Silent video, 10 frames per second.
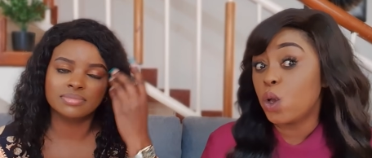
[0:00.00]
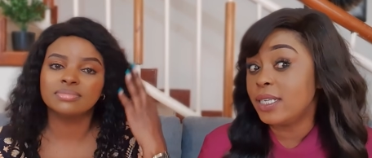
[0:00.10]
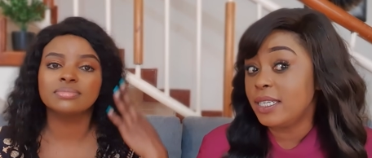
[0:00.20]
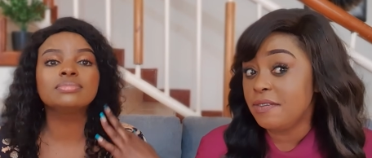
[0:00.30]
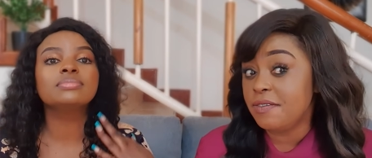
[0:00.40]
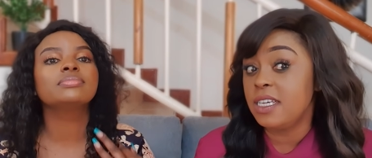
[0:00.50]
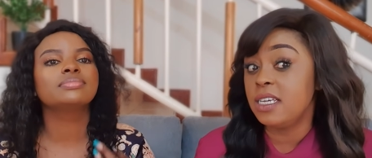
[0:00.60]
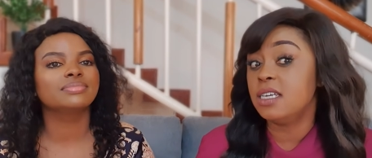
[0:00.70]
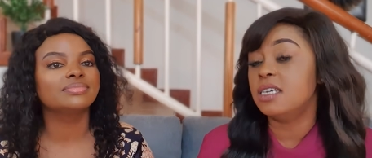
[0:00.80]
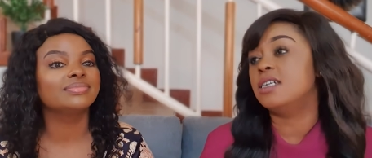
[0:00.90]
Speaker 1: TV.
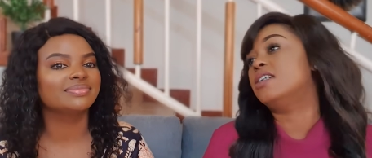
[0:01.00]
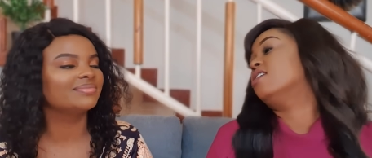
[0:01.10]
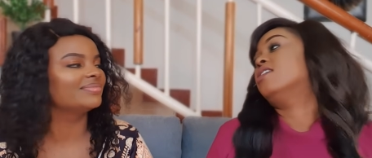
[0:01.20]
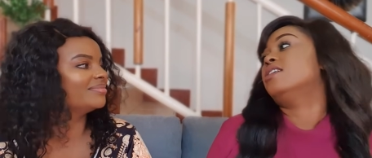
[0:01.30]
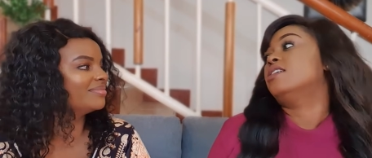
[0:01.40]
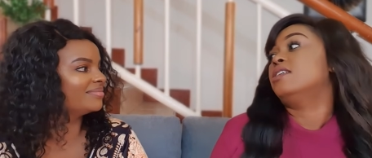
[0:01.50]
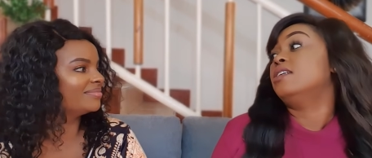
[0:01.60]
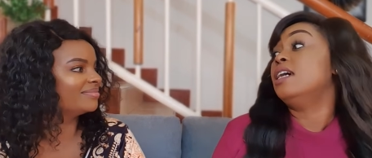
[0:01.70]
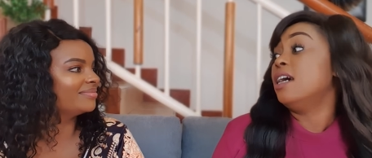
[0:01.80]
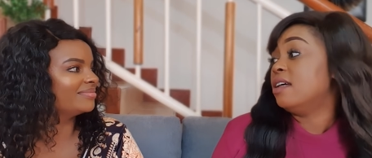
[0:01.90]
Mm. Mm-hmm.
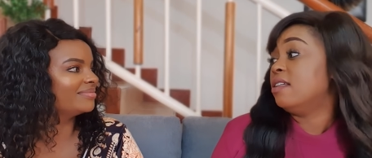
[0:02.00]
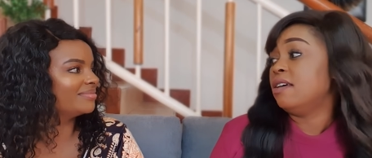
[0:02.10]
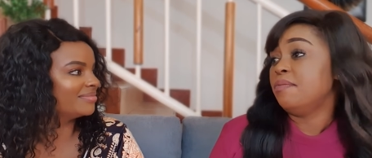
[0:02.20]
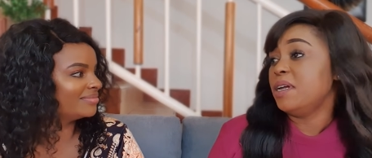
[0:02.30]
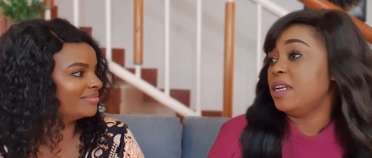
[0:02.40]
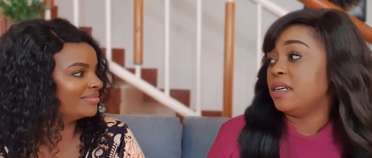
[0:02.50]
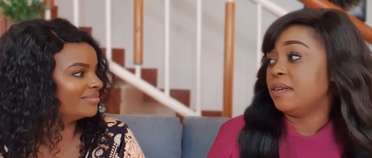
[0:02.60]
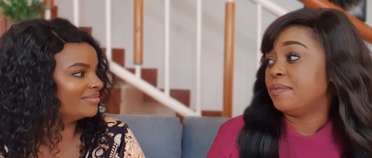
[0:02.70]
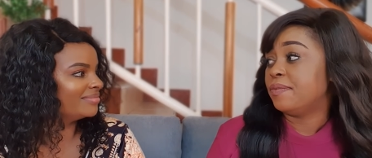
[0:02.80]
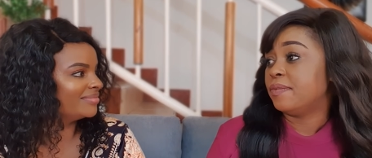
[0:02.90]
Yeah, there are many.
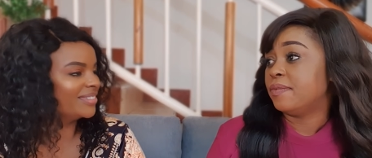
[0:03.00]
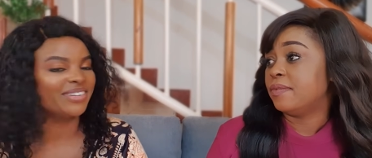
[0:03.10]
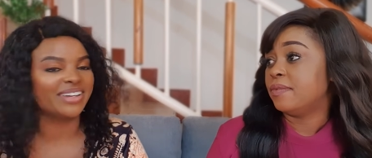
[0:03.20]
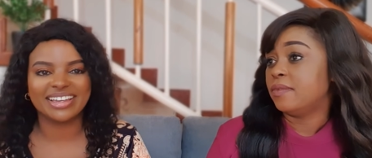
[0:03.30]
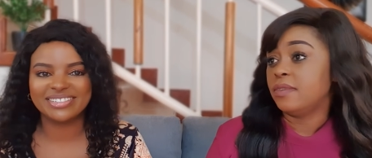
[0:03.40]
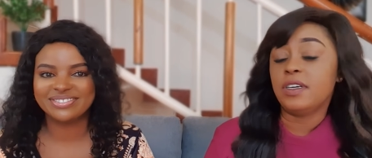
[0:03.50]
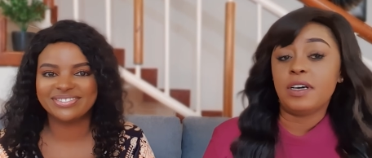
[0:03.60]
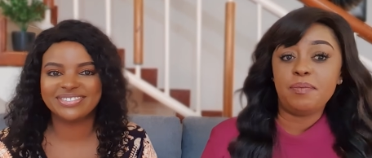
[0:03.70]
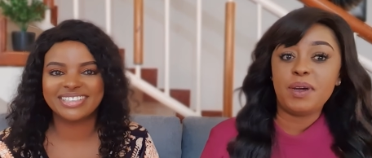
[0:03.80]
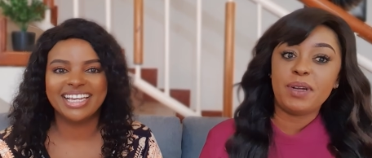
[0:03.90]
Okay.
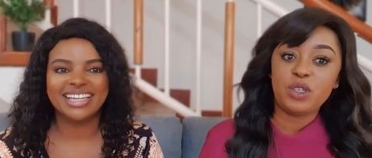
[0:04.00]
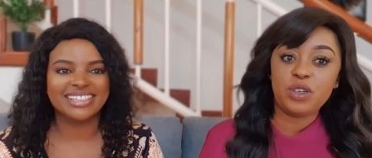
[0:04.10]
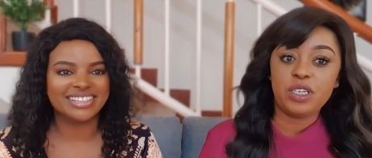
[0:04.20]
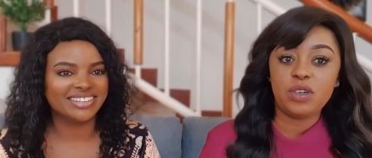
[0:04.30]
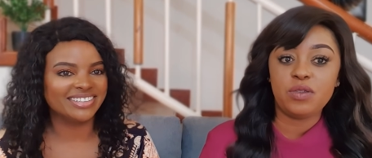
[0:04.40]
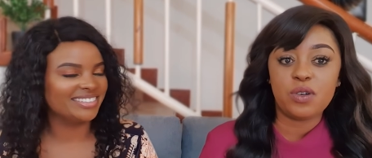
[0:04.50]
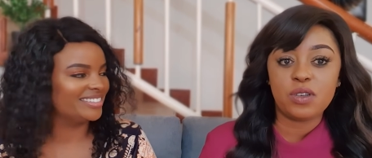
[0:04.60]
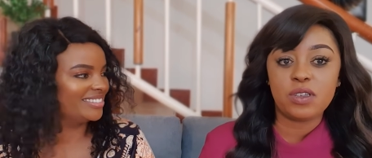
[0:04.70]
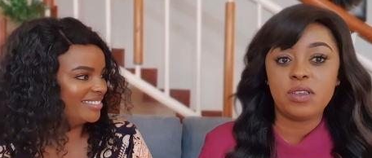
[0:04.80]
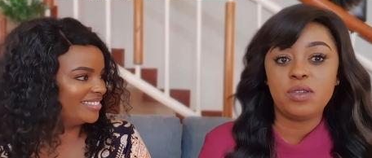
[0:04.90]
Yeah, but majority, so, of
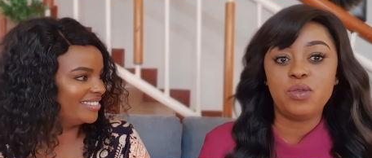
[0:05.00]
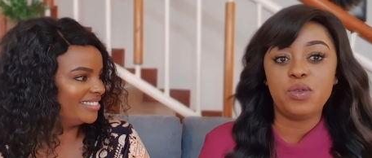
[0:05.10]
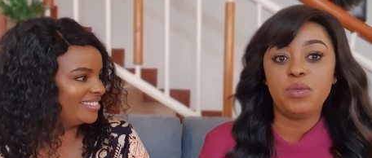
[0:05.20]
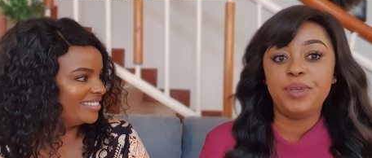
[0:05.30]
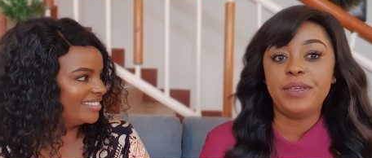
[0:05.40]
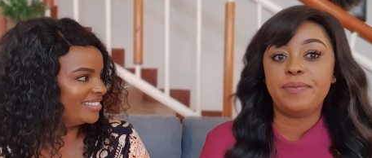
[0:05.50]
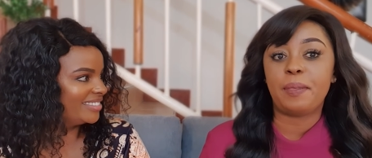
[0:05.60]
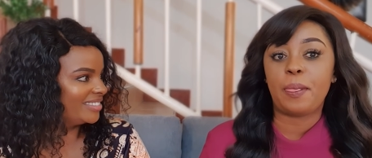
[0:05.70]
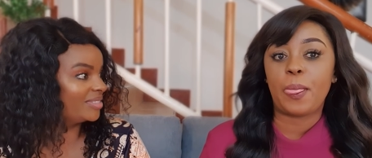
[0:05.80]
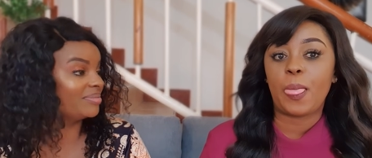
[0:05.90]
course, do know me.
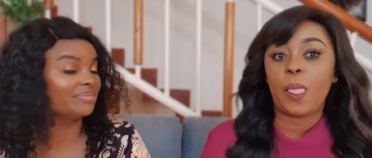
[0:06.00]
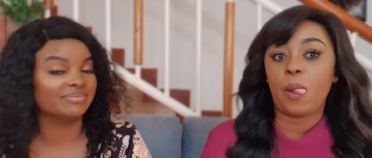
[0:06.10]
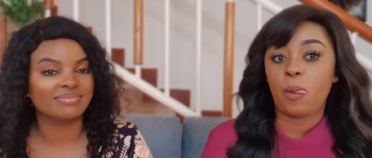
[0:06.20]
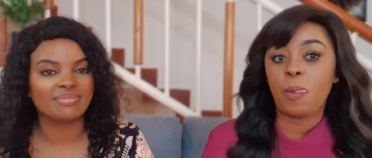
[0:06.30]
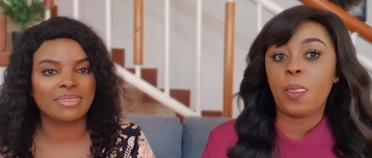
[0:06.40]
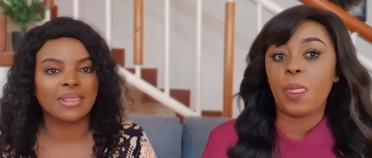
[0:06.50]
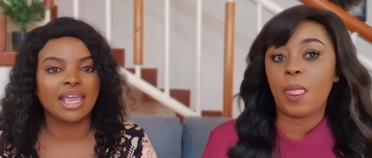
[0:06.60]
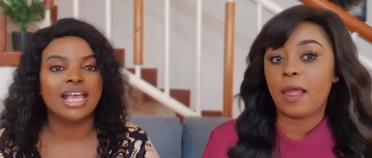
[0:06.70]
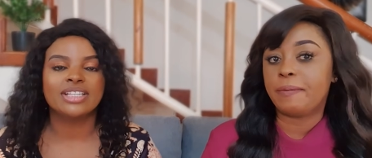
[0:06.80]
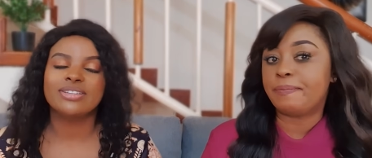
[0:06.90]
Speaker 2: Mm. Mm.
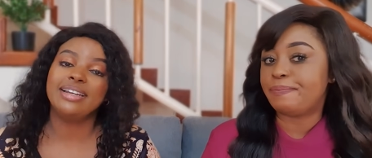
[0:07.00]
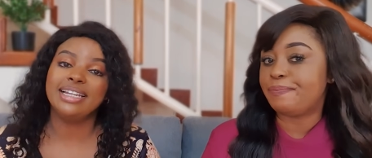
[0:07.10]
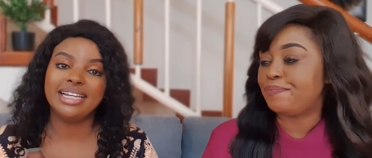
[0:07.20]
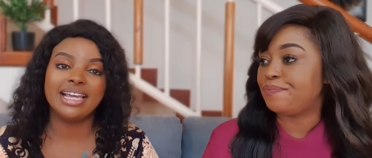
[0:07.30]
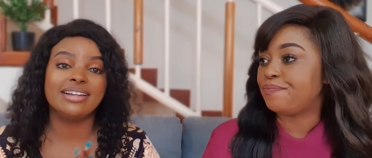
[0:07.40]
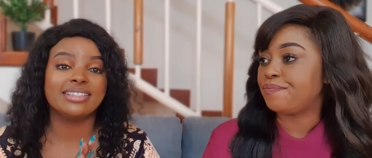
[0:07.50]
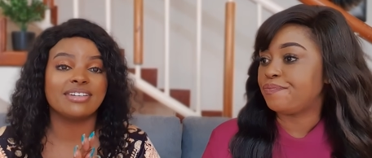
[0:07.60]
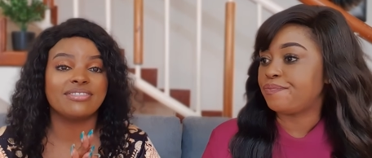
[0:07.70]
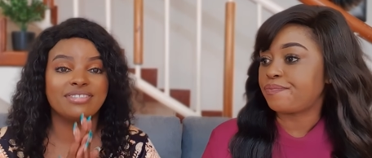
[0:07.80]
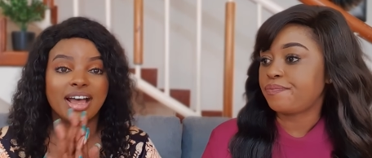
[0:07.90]
So Lillian is a
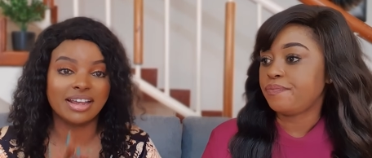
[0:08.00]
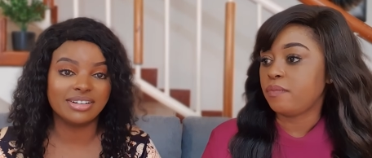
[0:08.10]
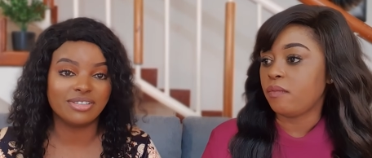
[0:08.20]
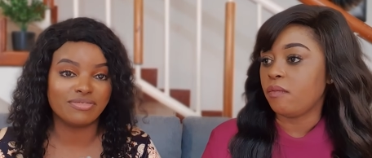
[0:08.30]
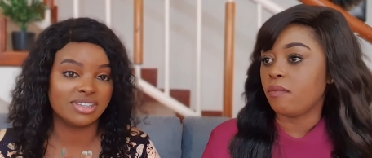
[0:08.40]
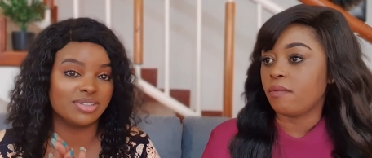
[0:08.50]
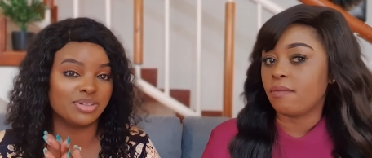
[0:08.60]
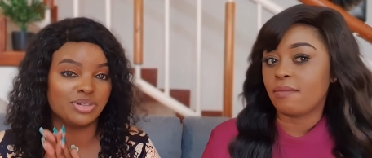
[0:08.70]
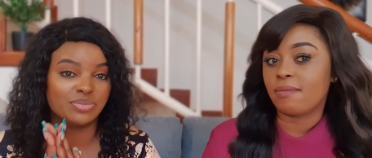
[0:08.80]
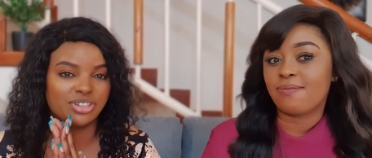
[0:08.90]
fan of this
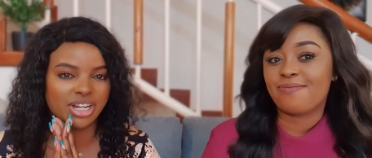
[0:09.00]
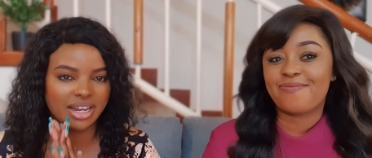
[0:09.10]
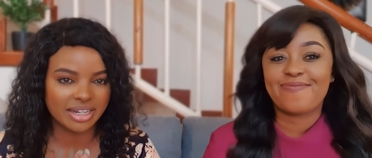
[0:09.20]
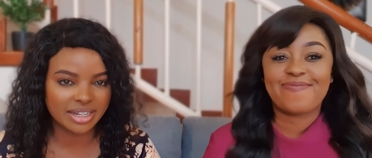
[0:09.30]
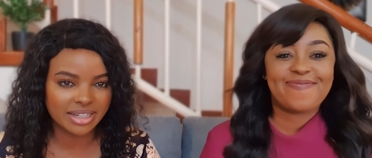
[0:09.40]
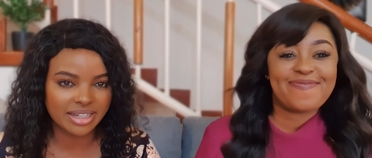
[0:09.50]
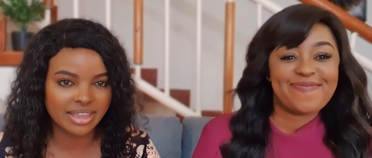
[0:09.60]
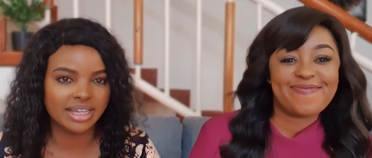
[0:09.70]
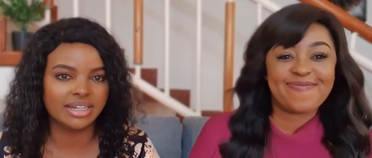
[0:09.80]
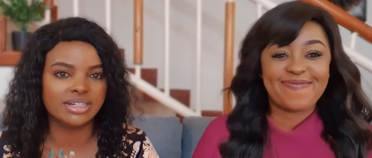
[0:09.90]
YouTube channel,
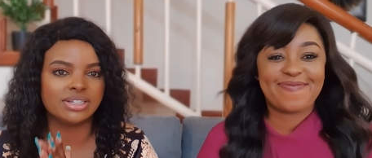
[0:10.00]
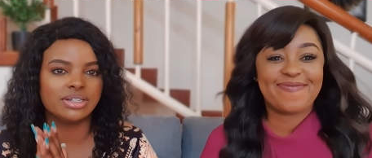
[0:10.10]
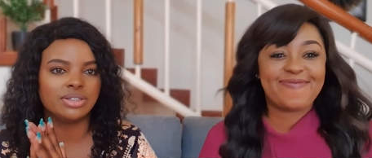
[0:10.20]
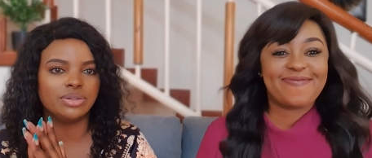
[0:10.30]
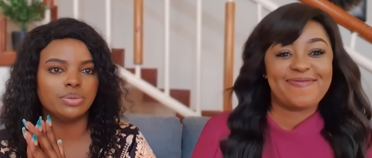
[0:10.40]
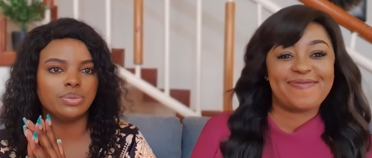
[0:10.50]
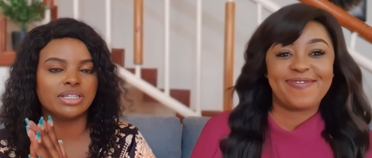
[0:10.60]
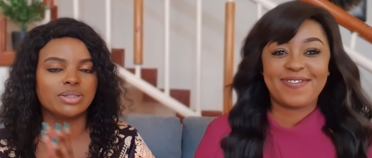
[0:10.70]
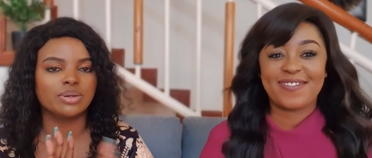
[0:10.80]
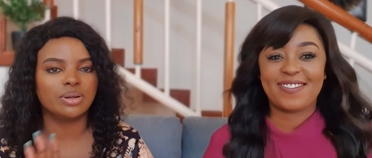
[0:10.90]
and you we are
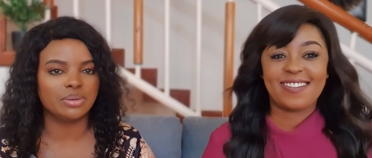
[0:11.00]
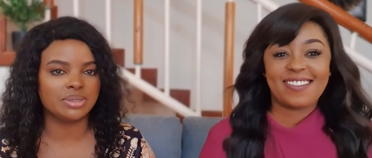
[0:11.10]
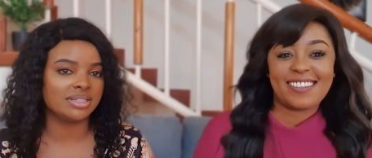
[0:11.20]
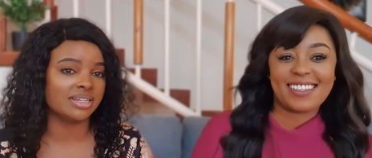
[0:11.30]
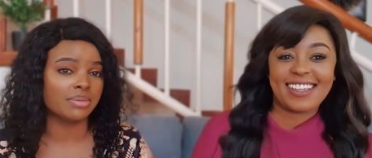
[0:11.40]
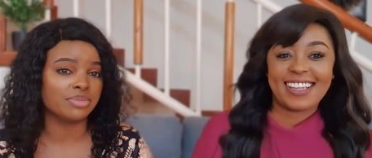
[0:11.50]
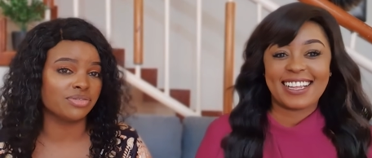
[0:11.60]
so close in terms of